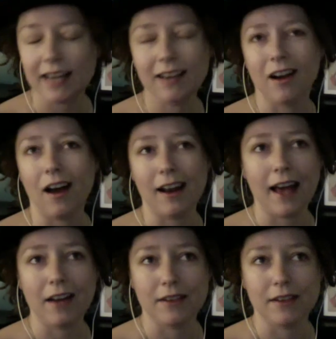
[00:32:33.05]
God out
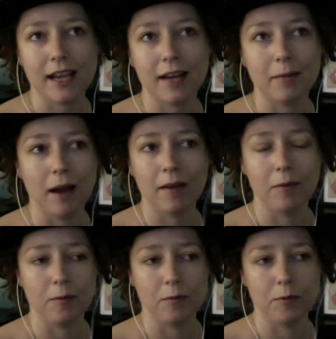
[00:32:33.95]
of it, take my
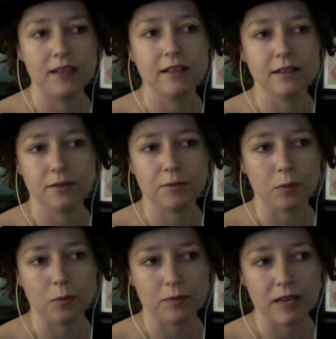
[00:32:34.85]
reasons,
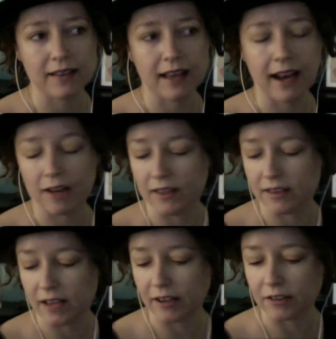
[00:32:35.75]
take that out of it
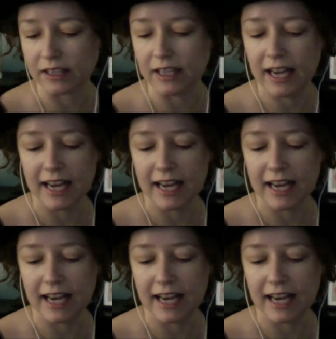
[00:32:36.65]
entirely.